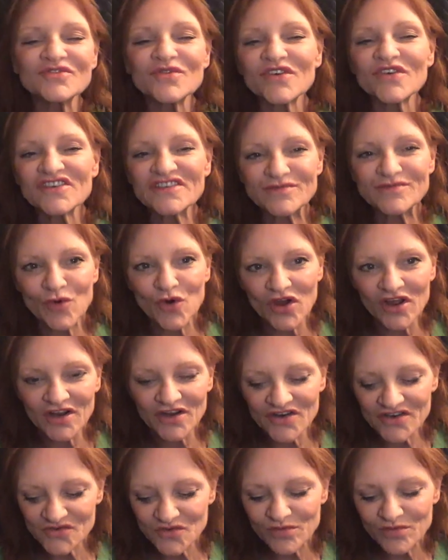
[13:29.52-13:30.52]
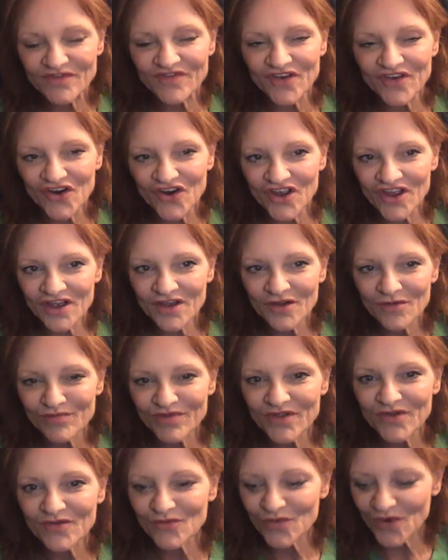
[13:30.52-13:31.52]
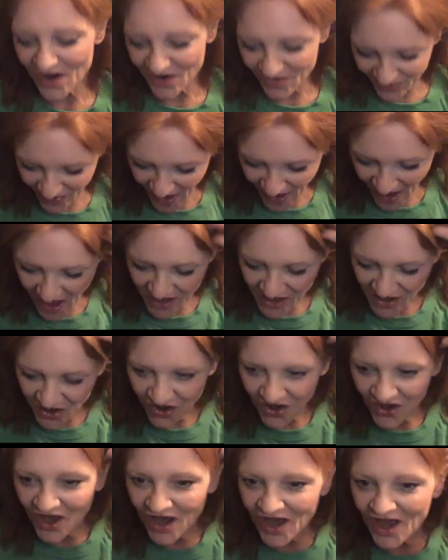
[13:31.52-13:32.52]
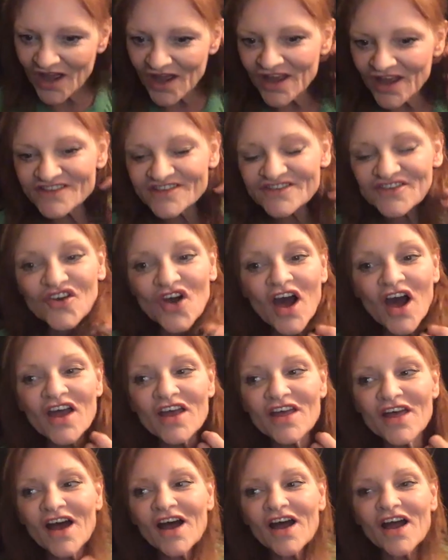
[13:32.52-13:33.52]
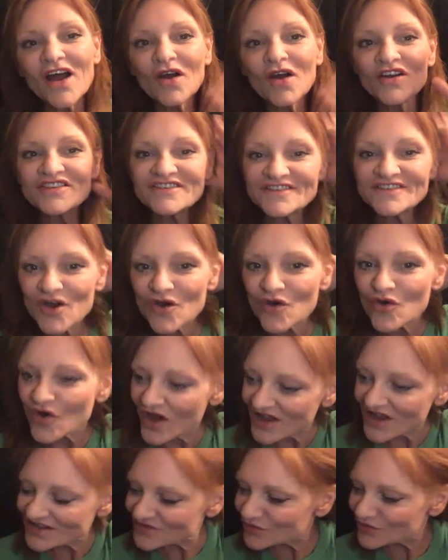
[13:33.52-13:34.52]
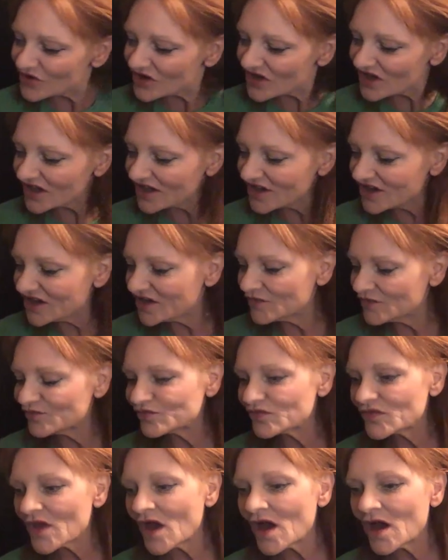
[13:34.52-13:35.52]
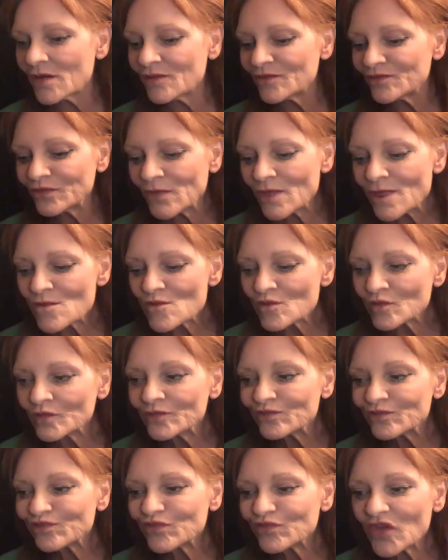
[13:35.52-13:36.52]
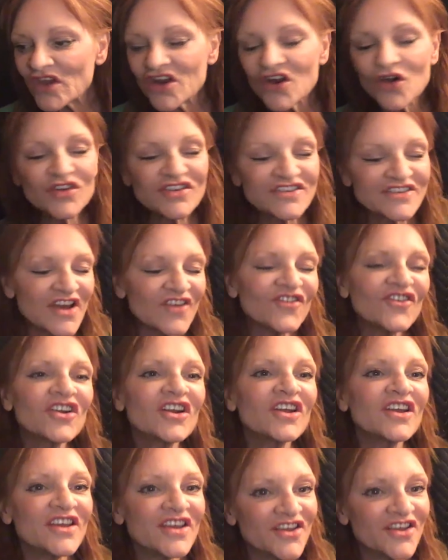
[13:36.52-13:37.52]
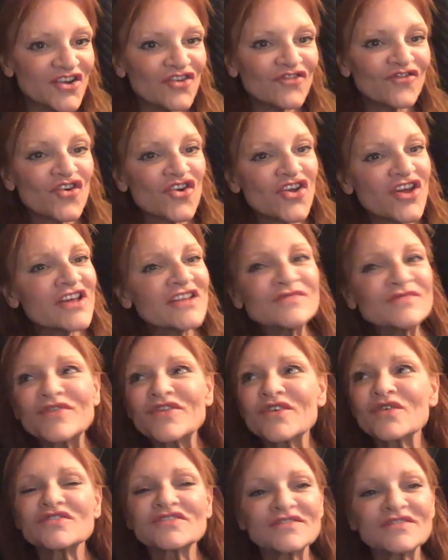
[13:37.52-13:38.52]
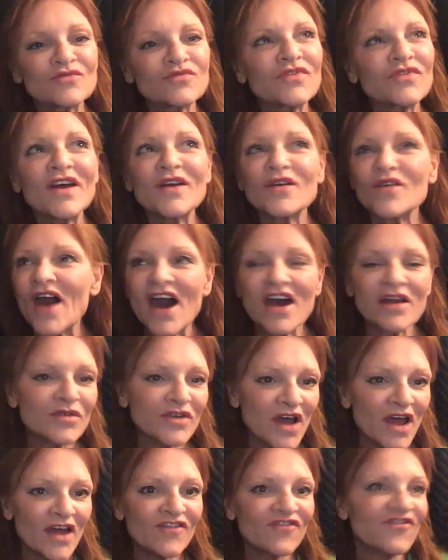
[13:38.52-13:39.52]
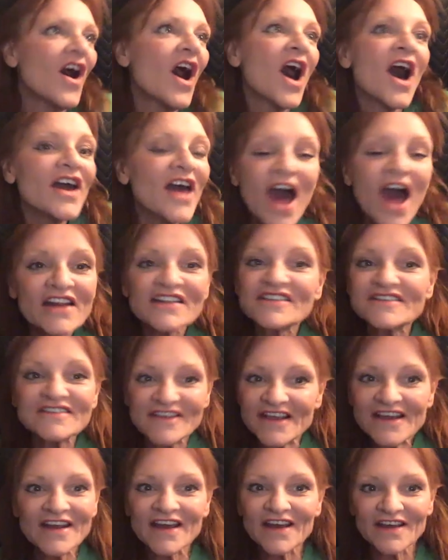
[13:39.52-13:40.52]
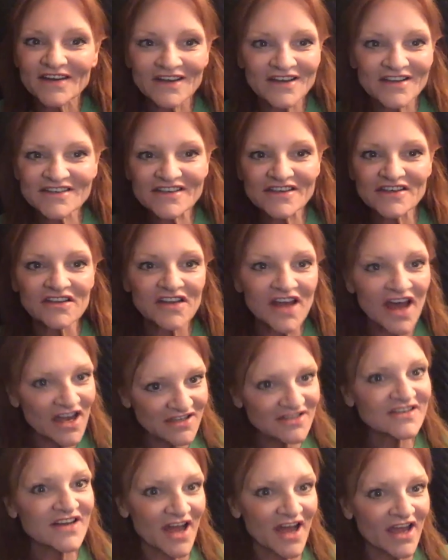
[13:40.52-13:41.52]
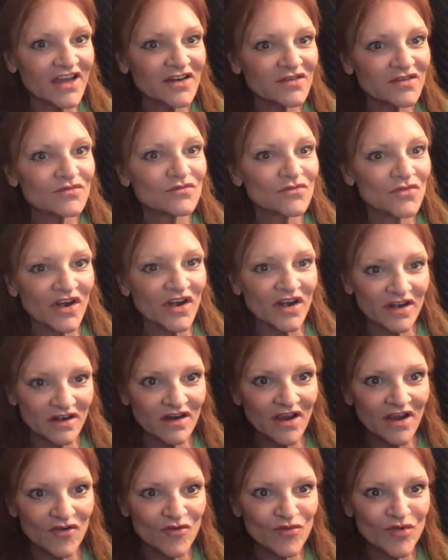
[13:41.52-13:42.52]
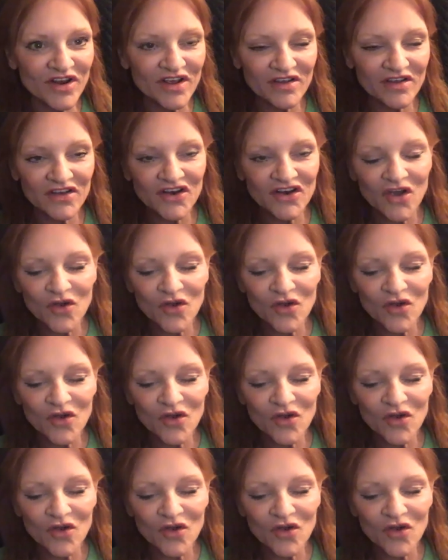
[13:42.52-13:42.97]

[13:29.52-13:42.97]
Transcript: do any spoilers. We'll be aware of that. It's a I it's really it's definitely geared for kids, but there was like Adam and I hadn't seen it until last night when everybody,